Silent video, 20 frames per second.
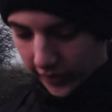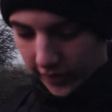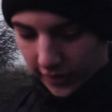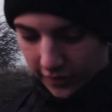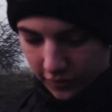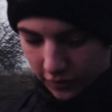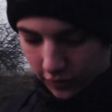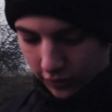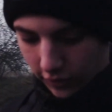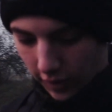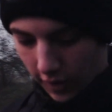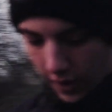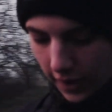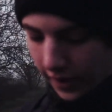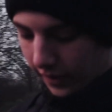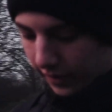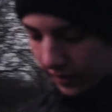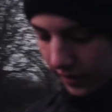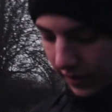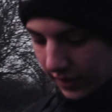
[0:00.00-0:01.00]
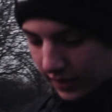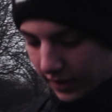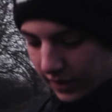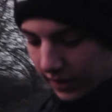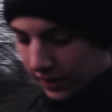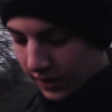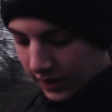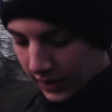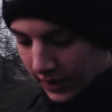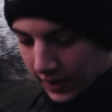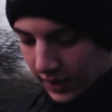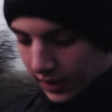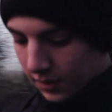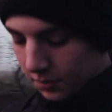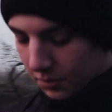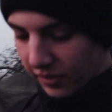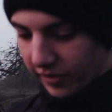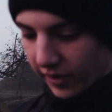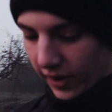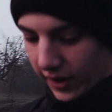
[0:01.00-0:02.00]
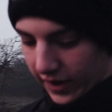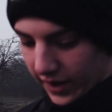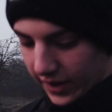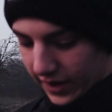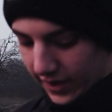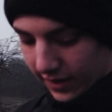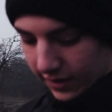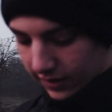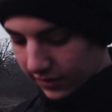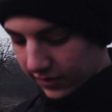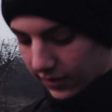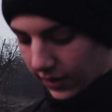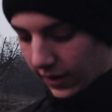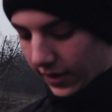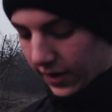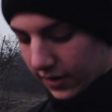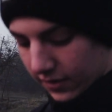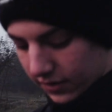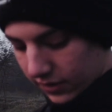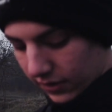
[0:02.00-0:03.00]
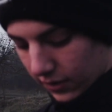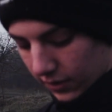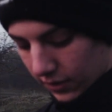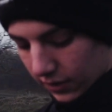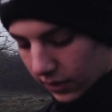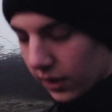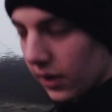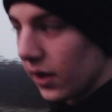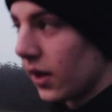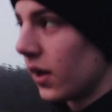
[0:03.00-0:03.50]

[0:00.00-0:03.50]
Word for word: going to try and provide any insight into